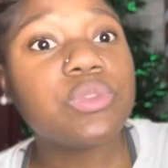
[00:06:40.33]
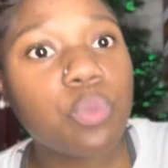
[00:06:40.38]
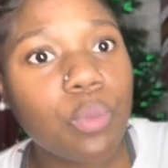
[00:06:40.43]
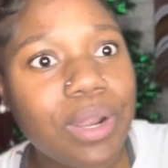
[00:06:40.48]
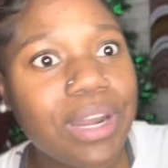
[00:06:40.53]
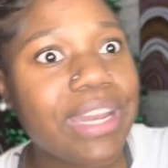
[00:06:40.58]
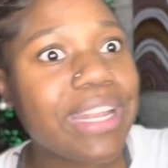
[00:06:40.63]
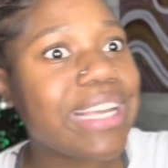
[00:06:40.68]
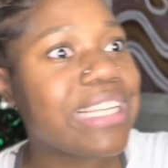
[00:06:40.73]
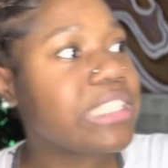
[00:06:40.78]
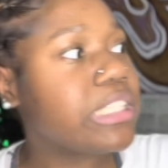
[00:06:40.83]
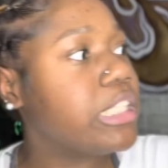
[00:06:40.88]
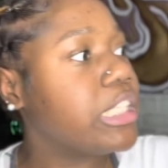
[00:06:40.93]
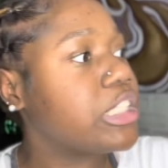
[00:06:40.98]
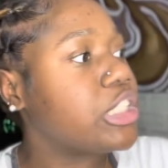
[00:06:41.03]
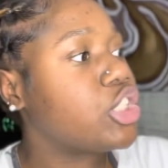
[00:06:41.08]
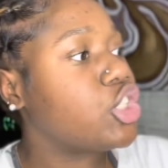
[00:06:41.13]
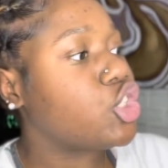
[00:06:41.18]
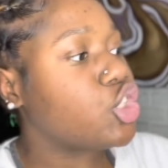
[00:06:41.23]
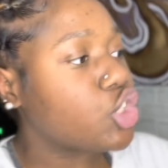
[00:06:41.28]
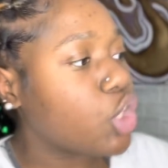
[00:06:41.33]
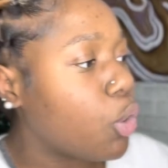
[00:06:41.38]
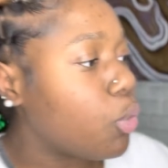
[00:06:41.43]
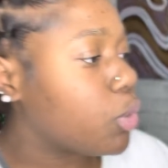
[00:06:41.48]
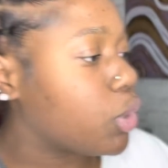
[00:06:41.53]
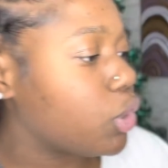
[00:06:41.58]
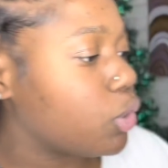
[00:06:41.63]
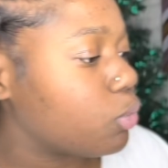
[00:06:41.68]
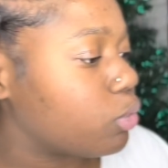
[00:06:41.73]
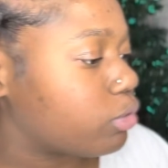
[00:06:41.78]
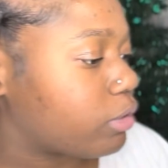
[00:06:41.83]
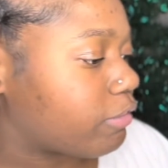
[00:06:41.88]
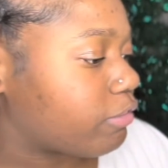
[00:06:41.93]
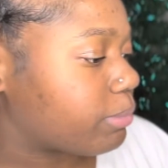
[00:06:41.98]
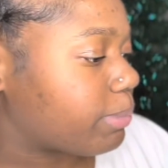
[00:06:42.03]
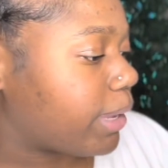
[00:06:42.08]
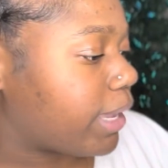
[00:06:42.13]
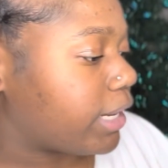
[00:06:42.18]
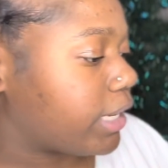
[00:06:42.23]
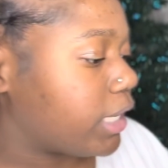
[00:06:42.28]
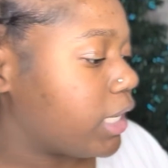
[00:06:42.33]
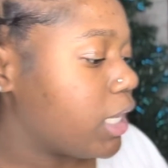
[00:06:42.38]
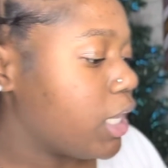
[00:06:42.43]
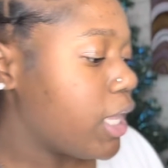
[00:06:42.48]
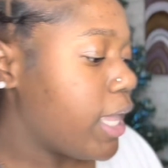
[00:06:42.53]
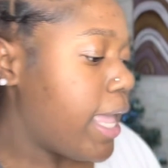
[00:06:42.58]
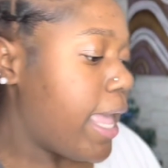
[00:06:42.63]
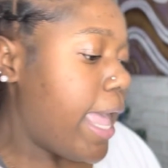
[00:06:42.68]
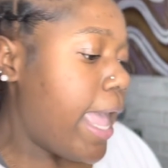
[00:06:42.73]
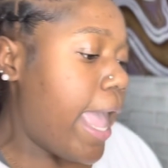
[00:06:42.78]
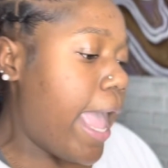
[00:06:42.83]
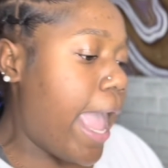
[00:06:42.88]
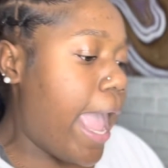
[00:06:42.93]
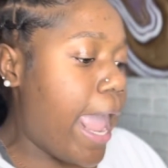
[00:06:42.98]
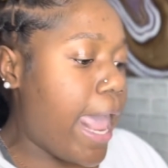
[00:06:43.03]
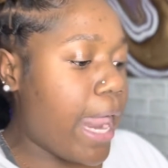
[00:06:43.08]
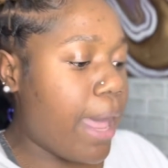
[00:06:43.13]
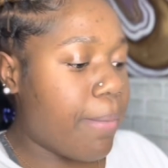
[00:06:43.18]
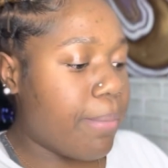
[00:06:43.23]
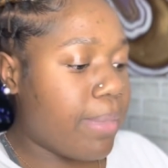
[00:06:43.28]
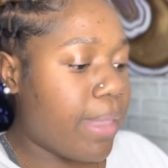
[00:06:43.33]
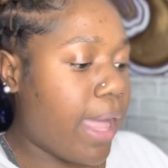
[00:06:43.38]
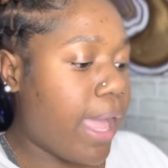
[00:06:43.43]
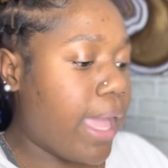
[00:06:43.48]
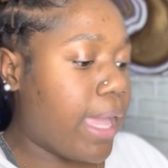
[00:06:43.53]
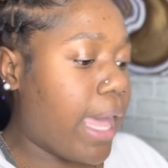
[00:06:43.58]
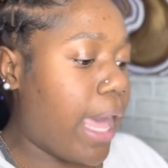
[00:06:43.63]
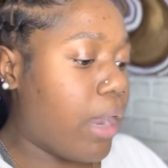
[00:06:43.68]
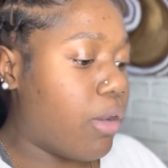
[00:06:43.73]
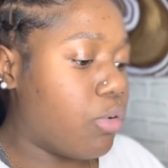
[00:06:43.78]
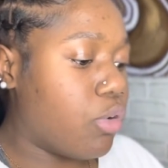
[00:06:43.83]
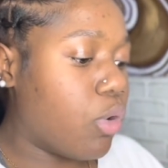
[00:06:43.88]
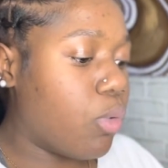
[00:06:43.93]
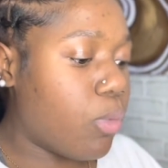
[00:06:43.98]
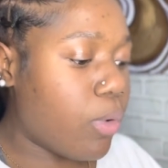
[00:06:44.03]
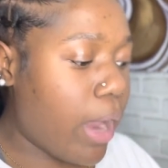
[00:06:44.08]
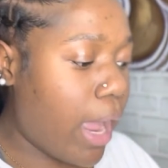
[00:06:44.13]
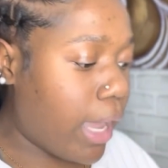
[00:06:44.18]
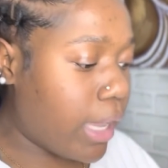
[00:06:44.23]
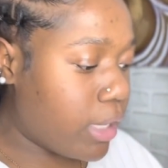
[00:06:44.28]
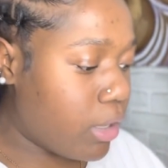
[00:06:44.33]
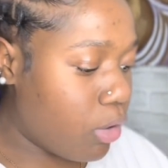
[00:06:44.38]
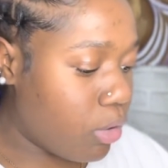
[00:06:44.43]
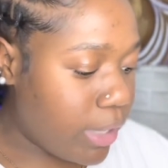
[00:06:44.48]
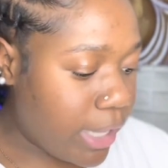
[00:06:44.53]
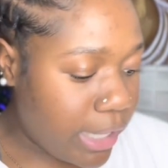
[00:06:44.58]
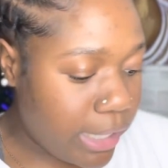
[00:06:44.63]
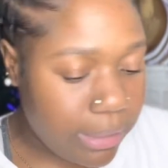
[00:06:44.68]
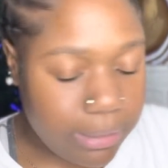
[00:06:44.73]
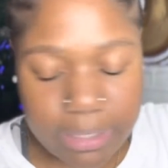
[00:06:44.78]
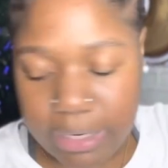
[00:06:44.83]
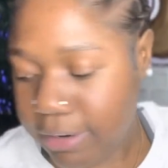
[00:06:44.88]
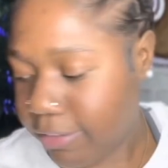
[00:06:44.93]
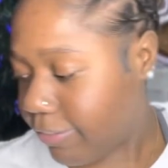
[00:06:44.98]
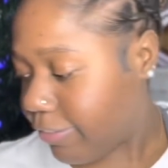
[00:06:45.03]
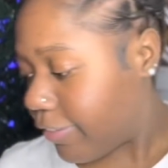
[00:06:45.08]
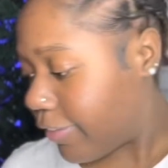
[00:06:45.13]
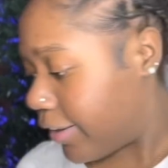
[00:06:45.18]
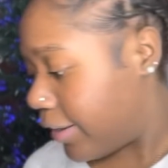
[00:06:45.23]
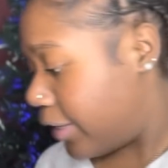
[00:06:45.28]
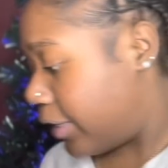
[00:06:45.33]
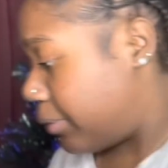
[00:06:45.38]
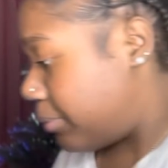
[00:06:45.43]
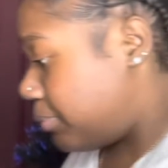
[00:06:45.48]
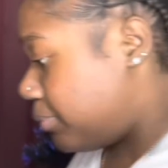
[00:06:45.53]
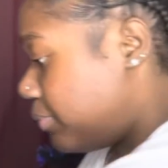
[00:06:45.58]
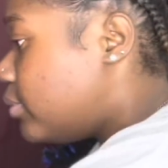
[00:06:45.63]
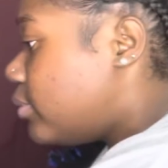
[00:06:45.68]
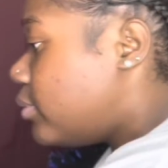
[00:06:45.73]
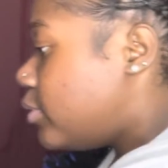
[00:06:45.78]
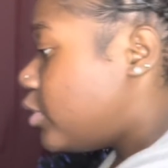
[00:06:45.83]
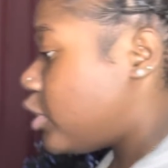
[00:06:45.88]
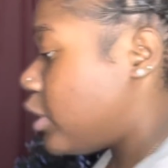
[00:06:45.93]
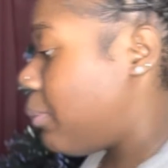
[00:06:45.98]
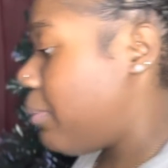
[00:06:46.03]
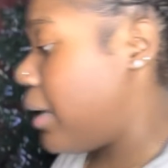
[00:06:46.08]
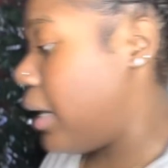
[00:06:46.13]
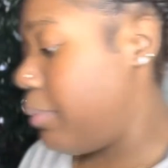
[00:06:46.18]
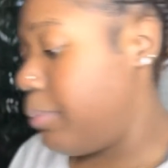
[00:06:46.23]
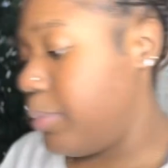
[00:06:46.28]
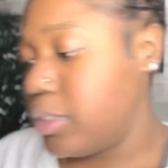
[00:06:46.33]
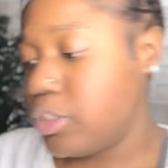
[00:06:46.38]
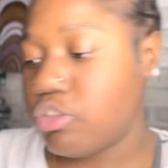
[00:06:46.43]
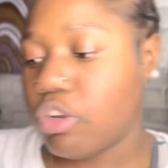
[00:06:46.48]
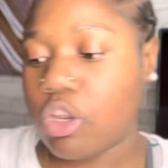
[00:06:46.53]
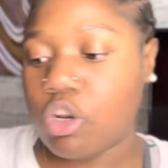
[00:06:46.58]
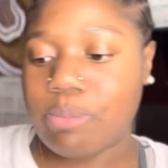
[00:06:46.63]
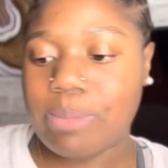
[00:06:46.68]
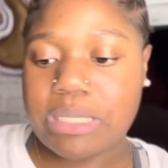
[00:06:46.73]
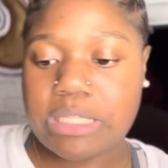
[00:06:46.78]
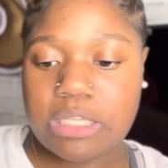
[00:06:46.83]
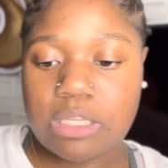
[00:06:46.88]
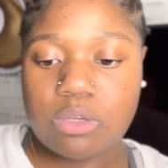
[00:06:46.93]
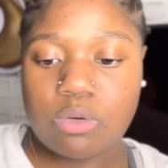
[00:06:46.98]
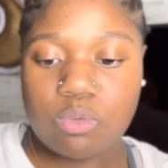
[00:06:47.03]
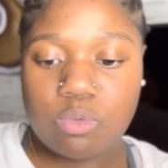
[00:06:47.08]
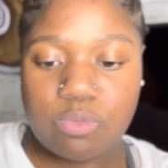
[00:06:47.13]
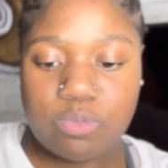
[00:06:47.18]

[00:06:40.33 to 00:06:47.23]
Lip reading: wanted it because it looked so cute on everybody. And I'm like, I don't know where I could go get it done from. So I'm like, let me just try it on myself.